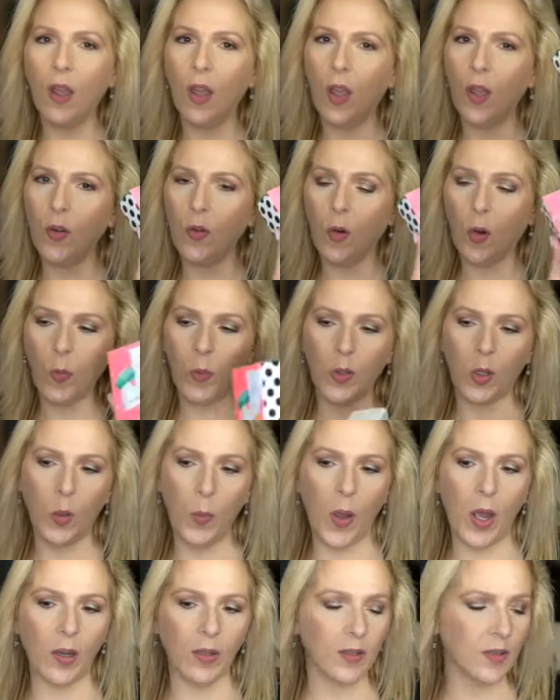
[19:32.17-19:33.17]
Adorable little
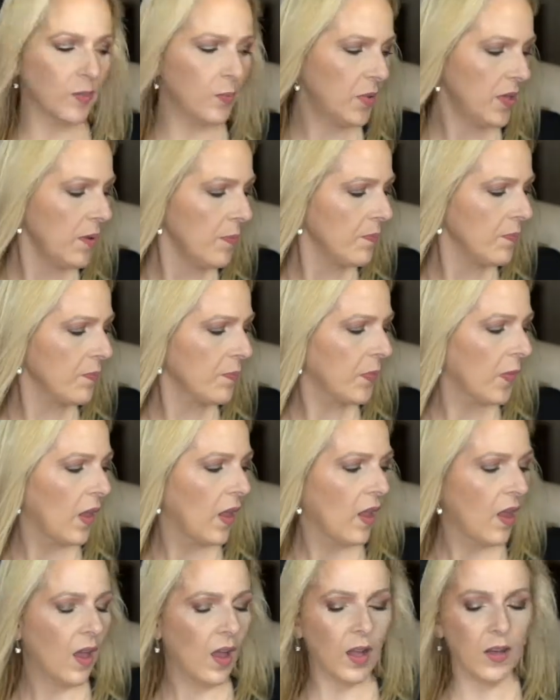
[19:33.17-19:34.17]
box. But yep,
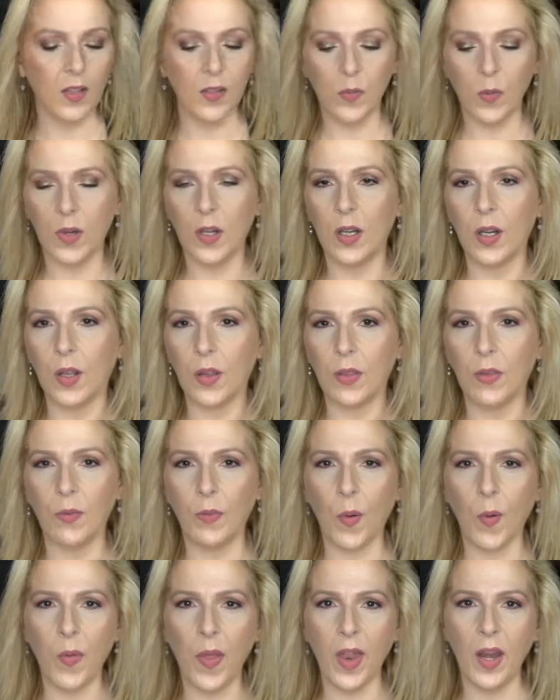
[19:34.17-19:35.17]
I just wanted to
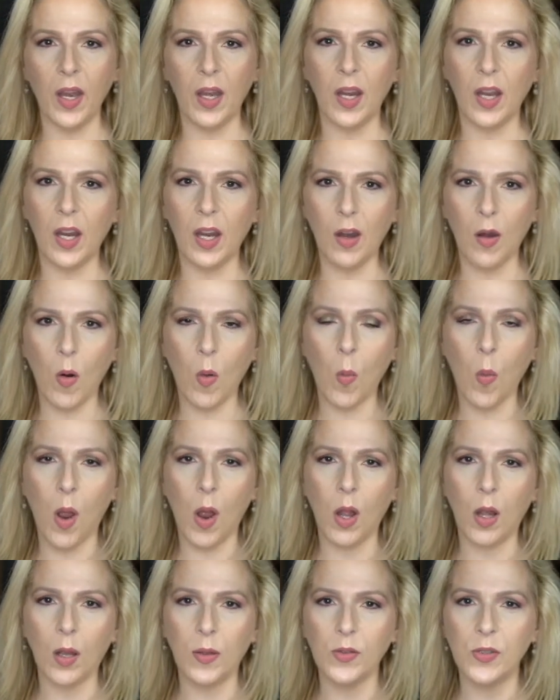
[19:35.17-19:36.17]
throw that in here
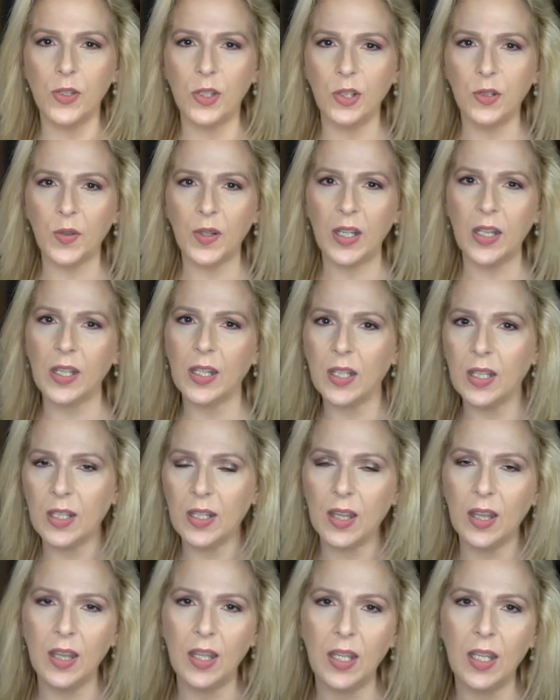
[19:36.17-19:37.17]
while doing
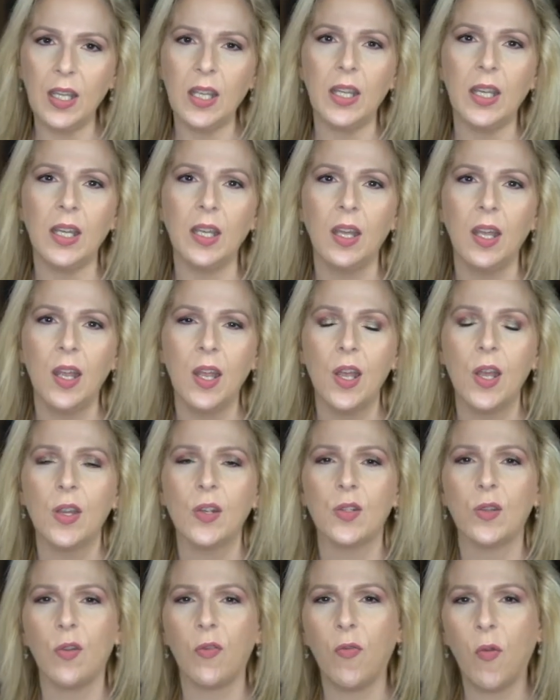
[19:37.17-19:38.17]
the
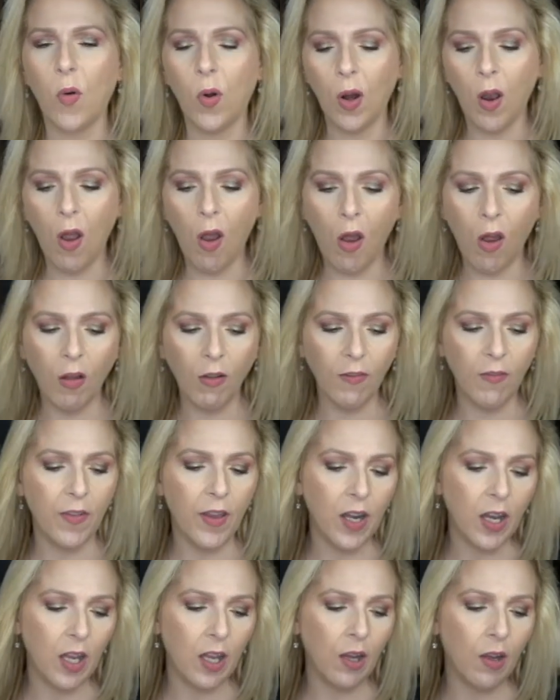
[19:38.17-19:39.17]
Sephora haul
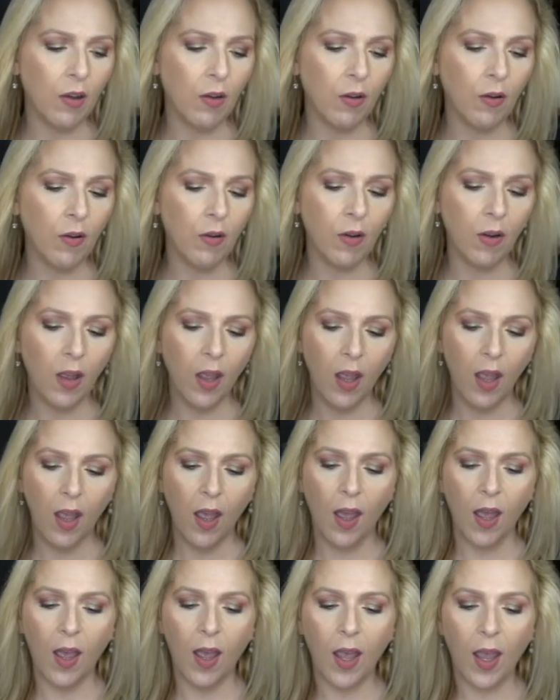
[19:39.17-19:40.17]
video.
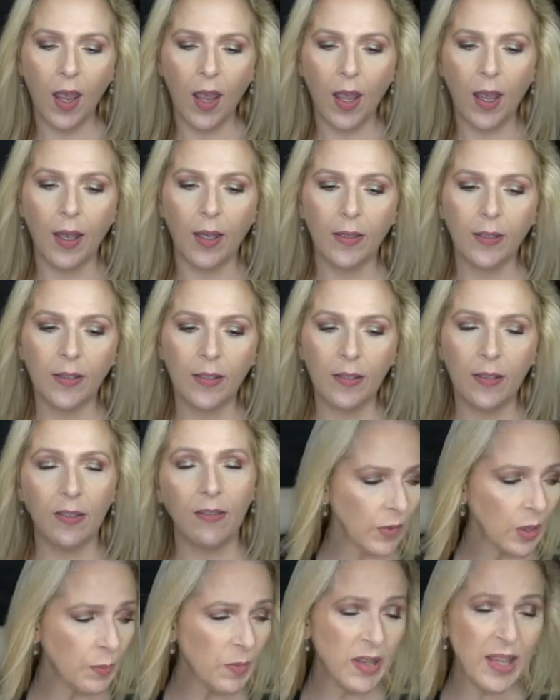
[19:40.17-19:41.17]

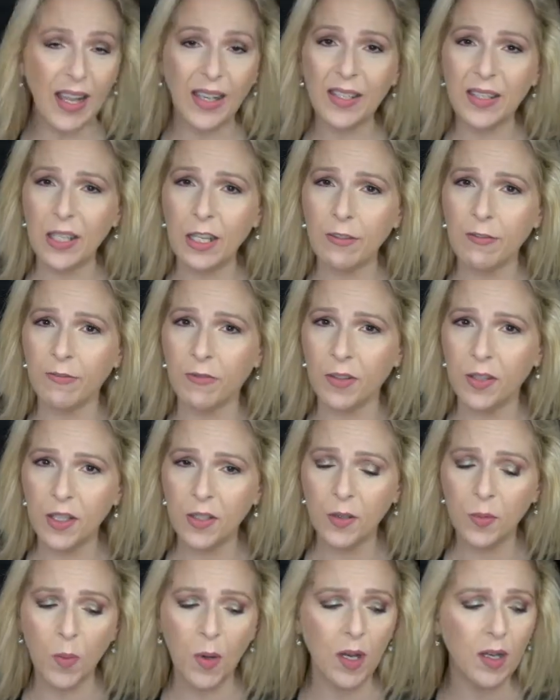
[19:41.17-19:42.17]
But that's it for
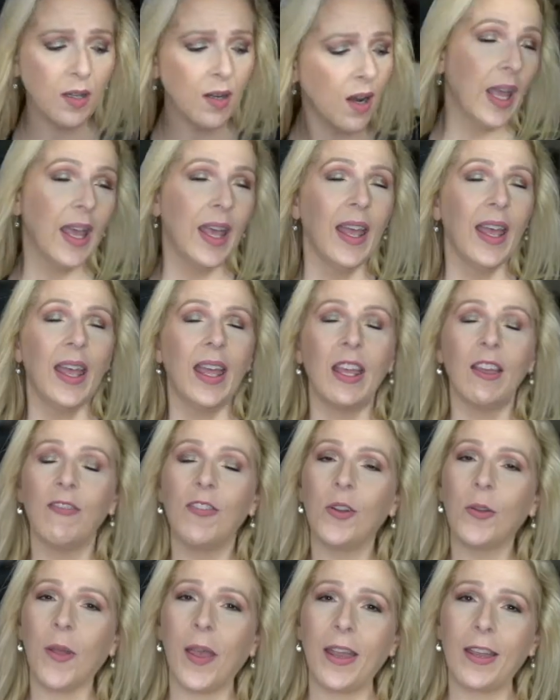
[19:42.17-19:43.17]
this one. If
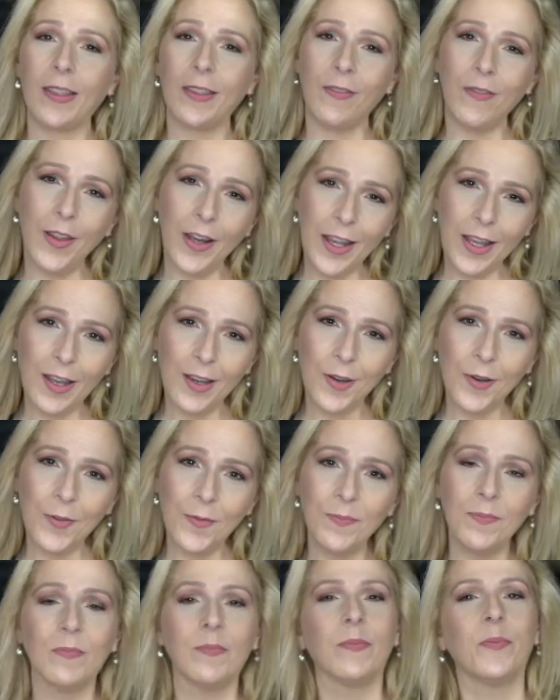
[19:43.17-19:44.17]
you like the video,
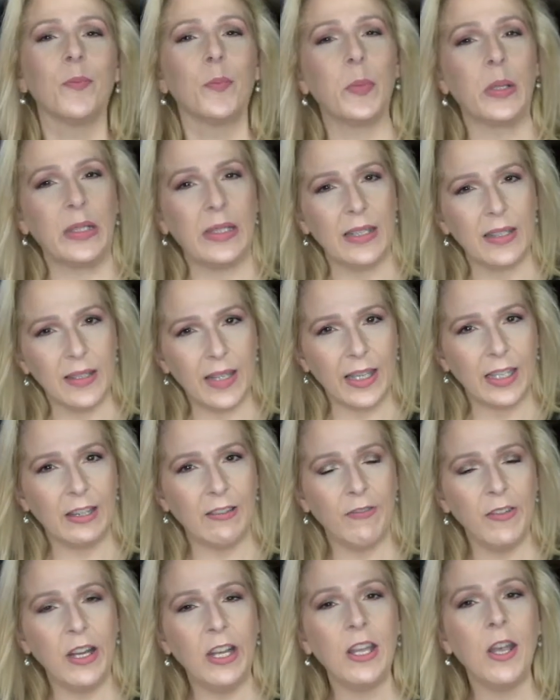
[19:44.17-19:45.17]
please like the
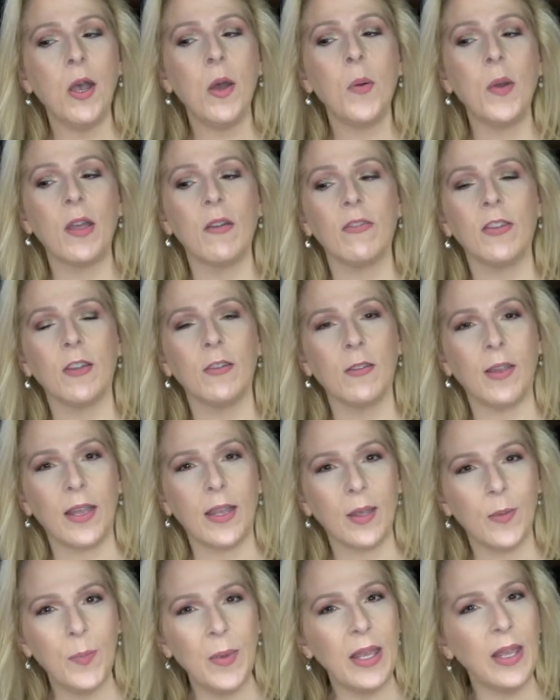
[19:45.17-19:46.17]
video. If you
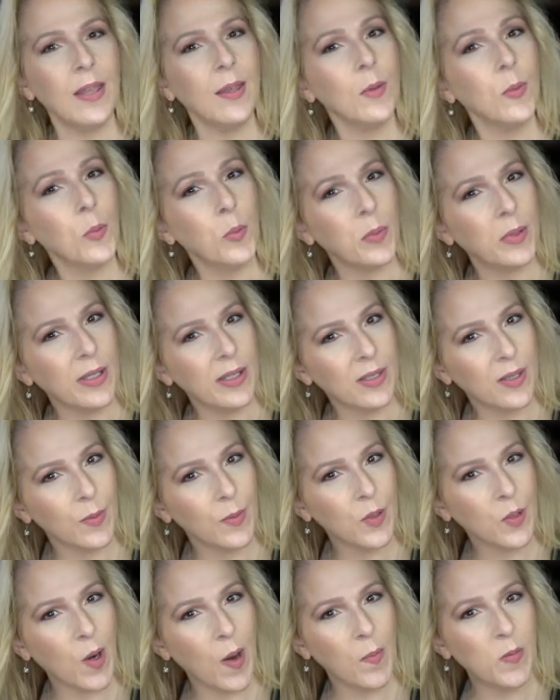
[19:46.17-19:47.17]
like me, please
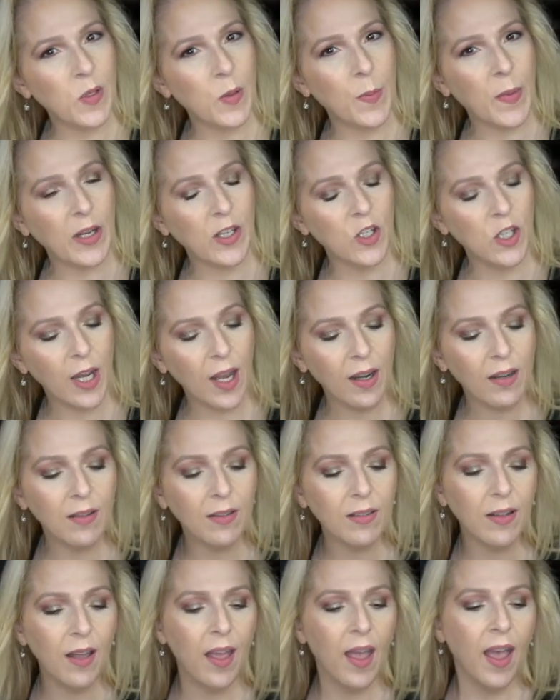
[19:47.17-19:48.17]
subscribe to my
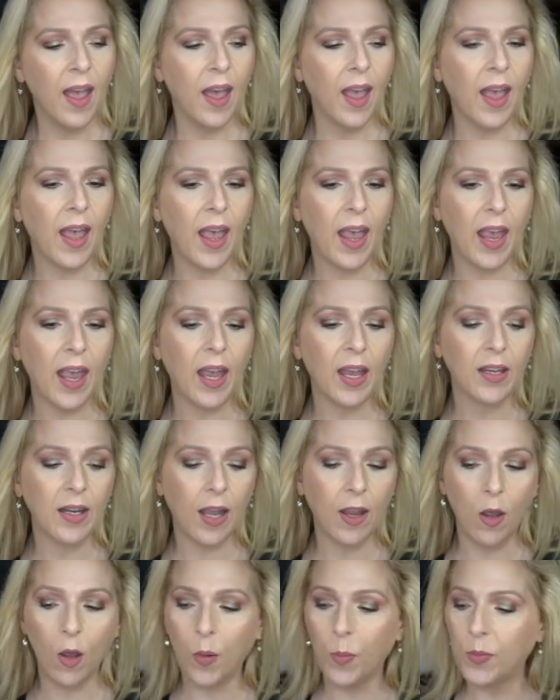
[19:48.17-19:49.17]
channel. And I
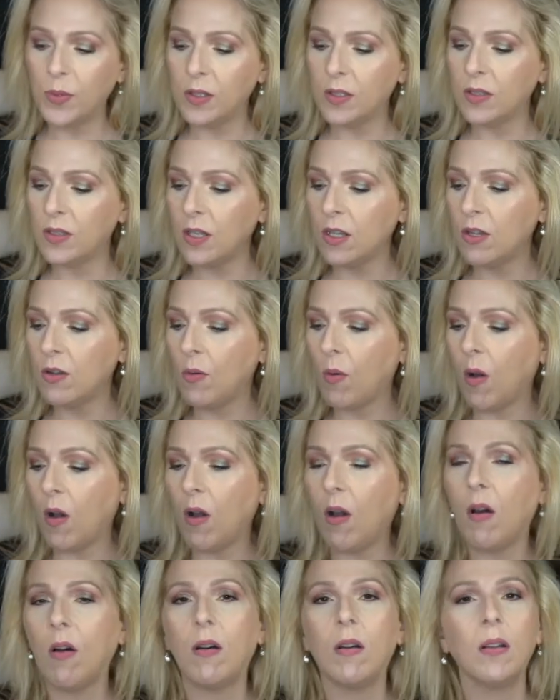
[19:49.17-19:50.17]
hope to see you
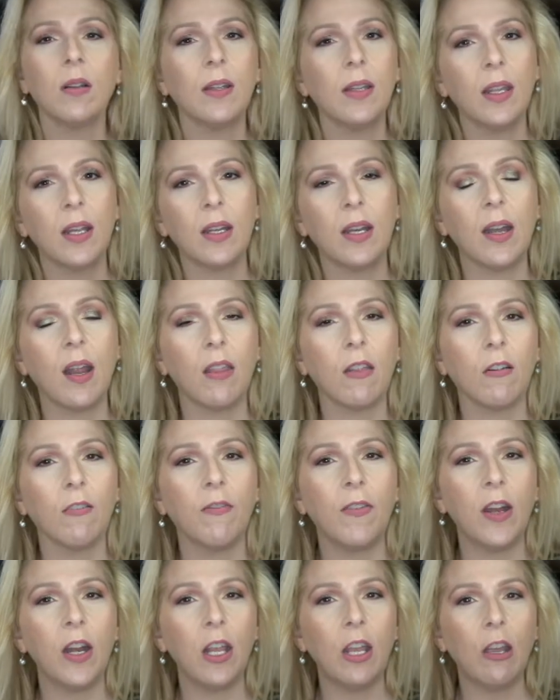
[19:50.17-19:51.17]
all in another
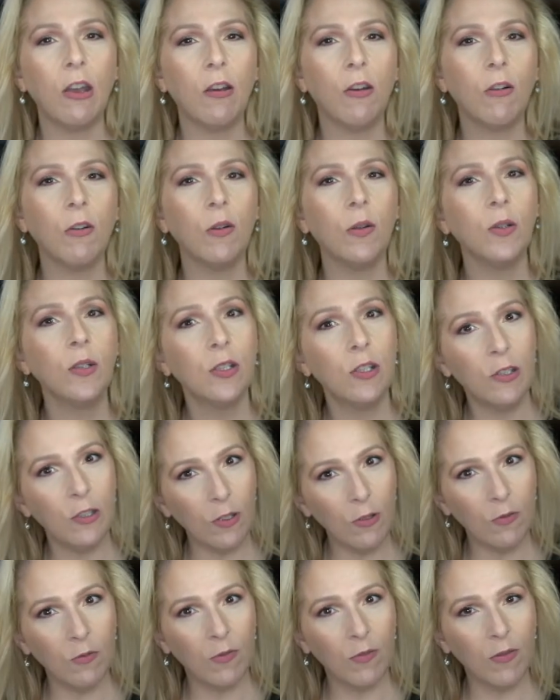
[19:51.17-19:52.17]
video
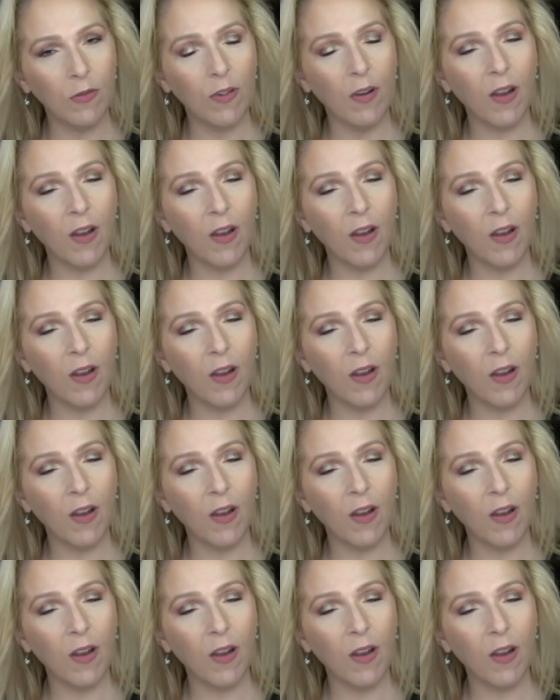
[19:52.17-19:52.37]
soon.